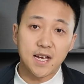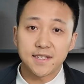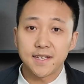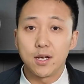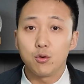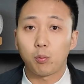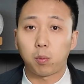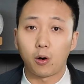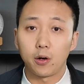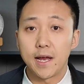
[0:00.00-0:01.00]
sets Yiwu
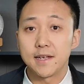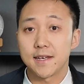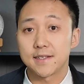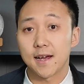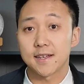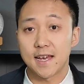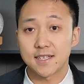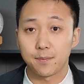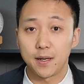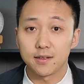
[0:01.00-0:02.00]
apart is its
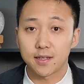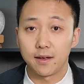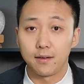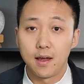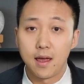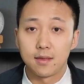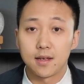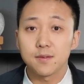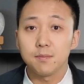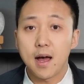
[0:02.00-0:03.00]
accessibility.
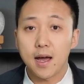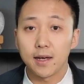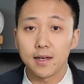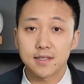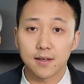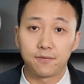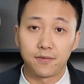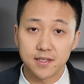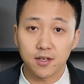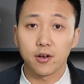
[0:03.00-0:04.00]
This market is a
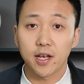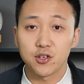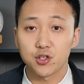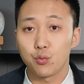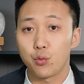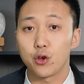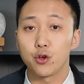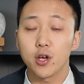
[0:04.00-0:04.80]
physical location where